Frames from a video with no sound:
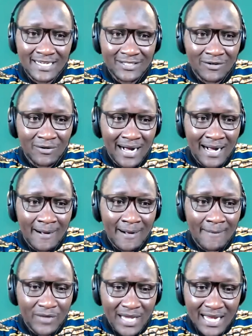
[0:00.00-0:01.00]
So
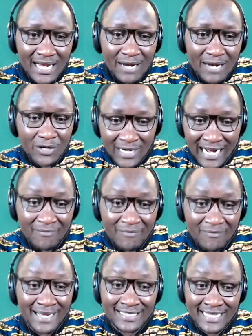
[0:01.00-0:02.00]
we don't have
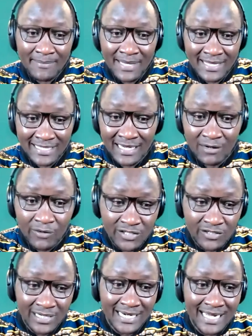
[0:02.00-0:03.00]
much time, and these are
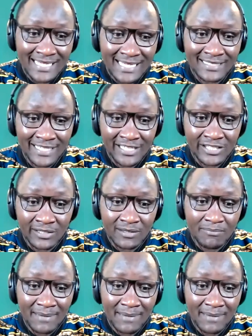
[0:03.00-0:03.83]
question and answer session.